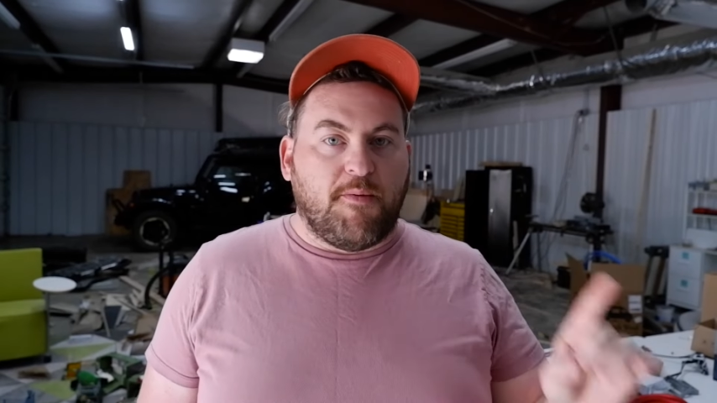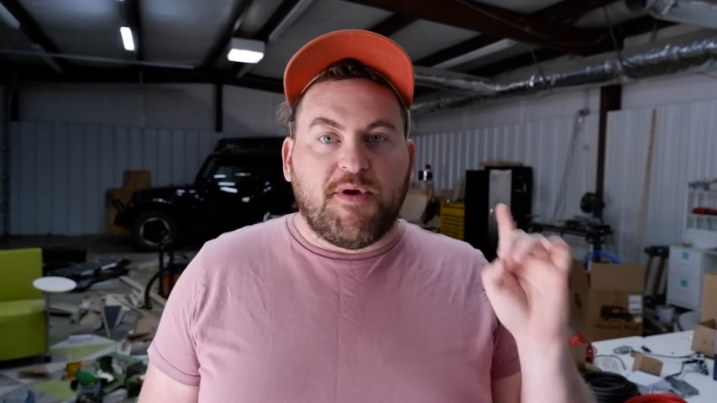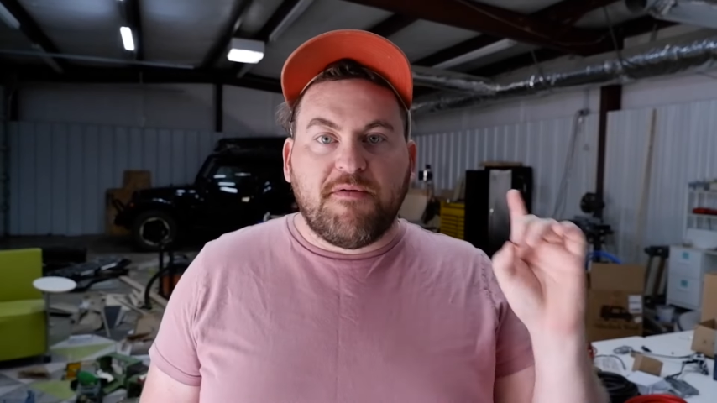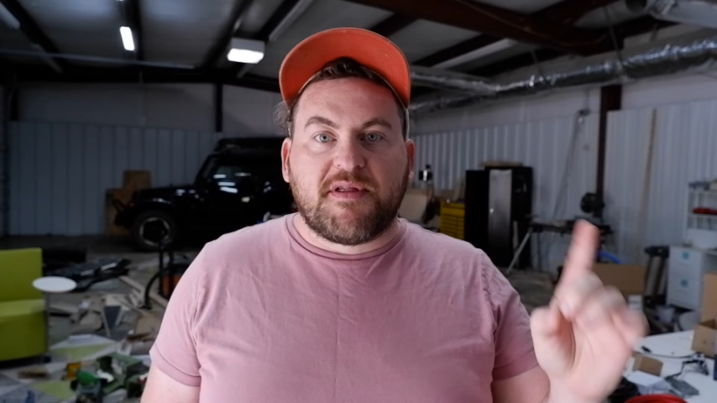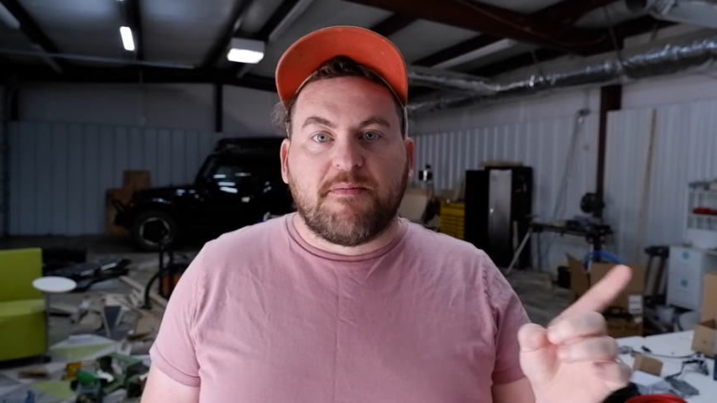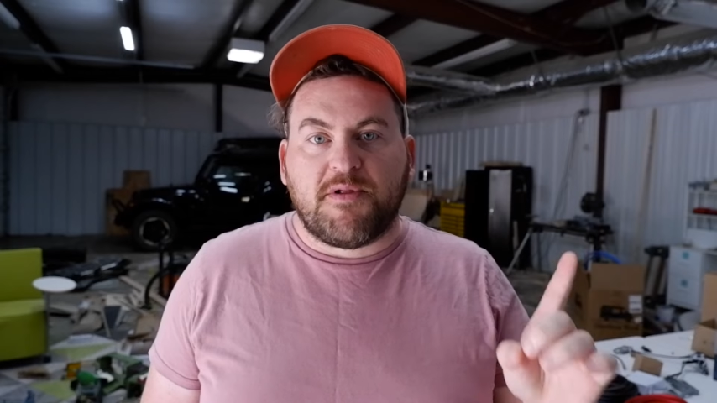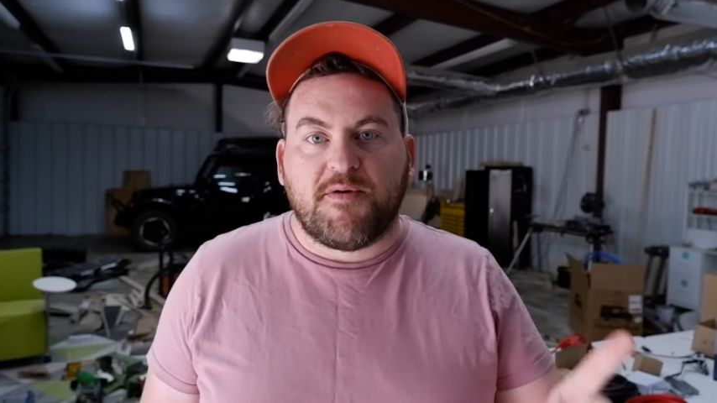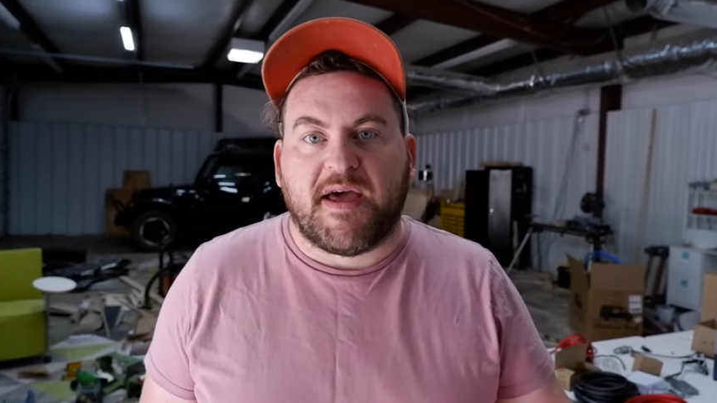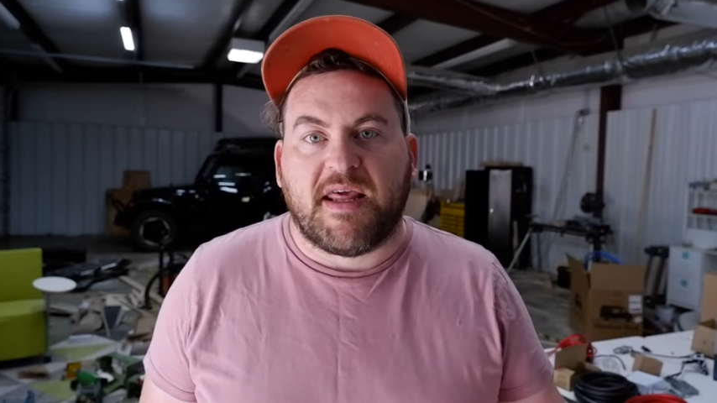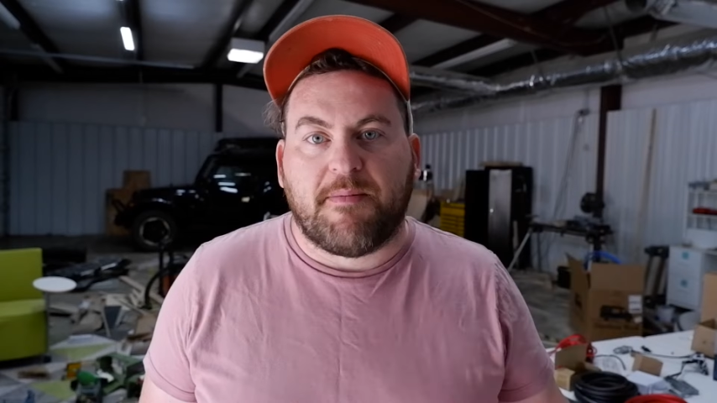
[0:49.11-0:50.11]
And we use a
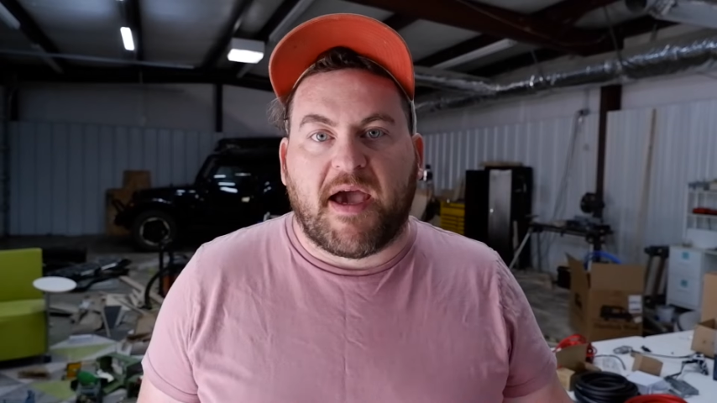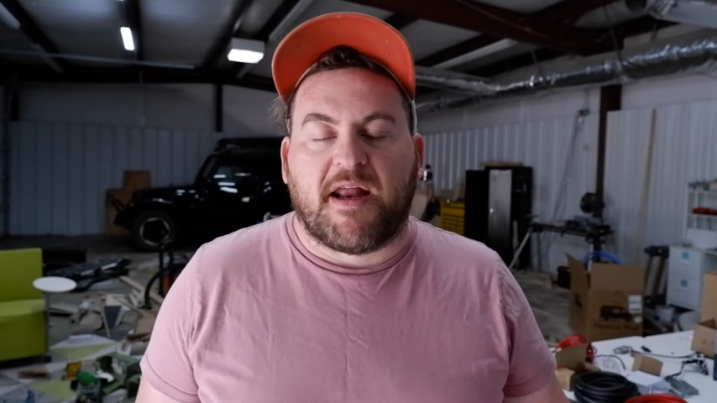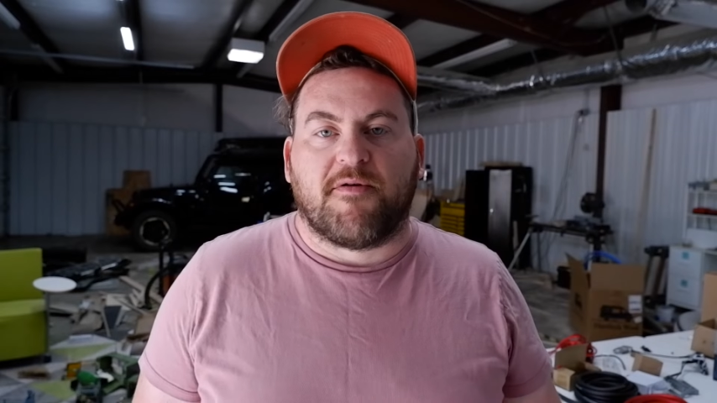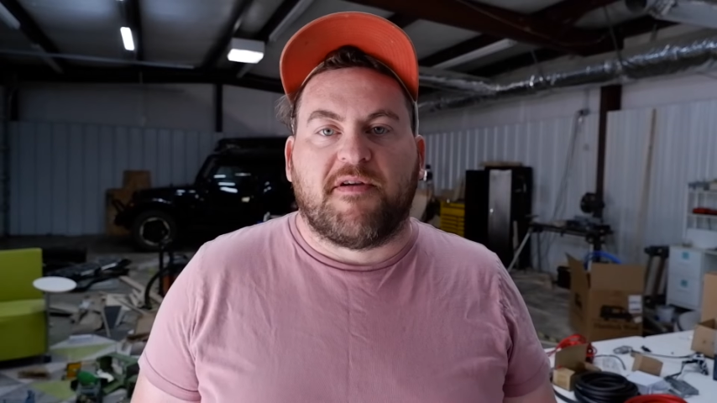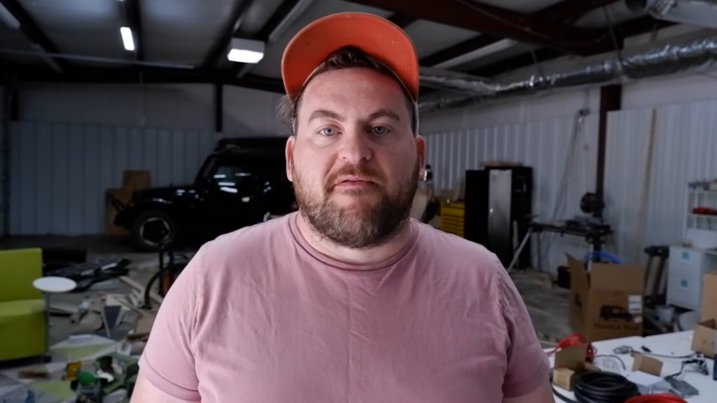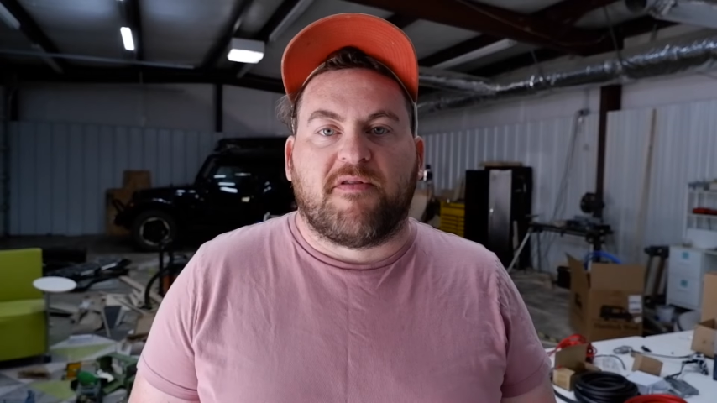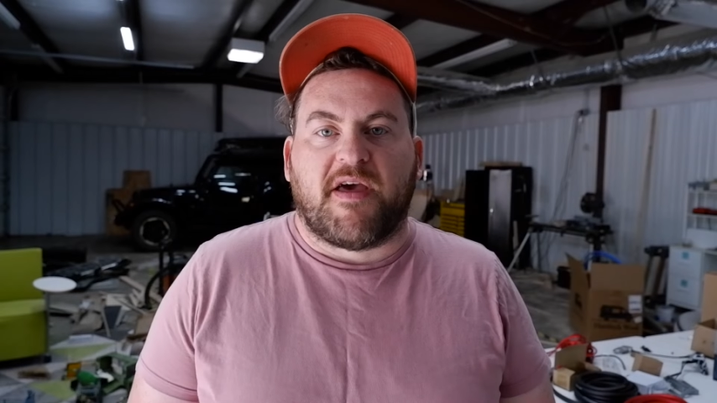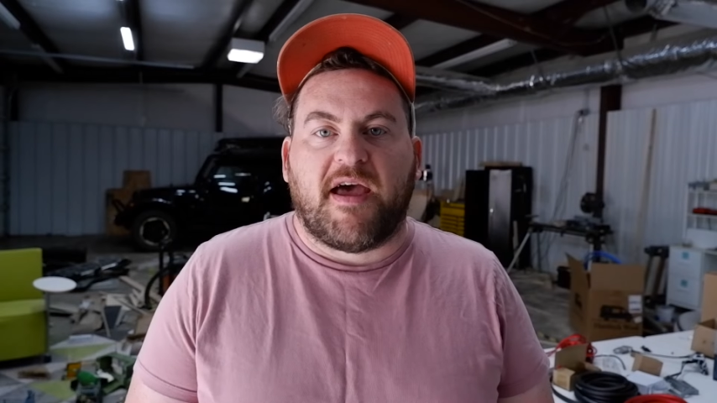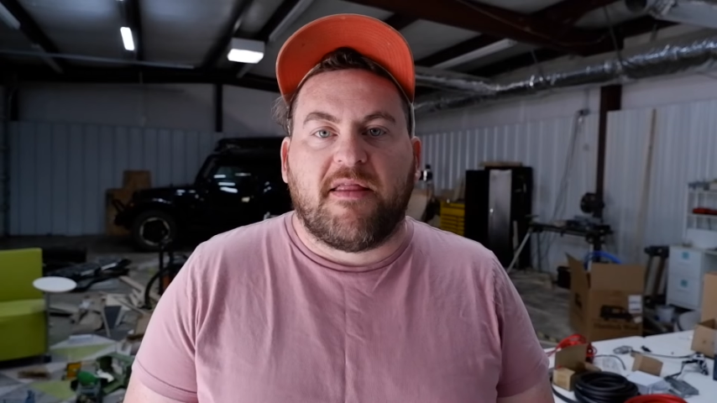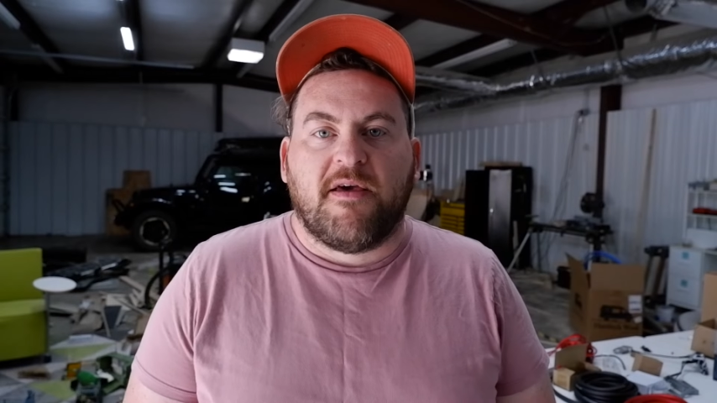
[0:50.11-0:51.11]
Bluetti battery for
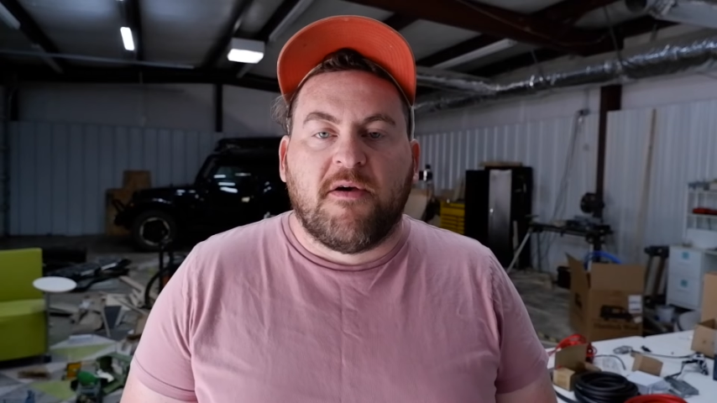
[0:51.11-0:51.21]
that.